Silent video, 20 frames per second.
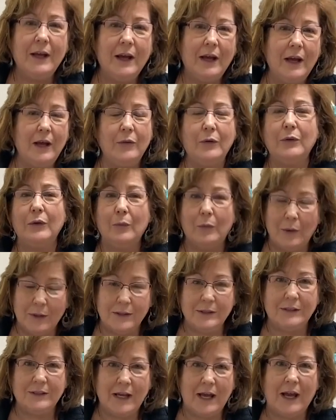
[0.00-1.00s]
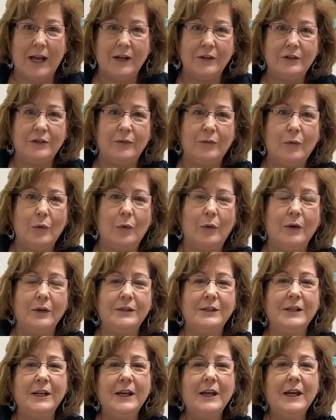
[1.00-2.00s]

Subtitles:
other than what's attached, of course.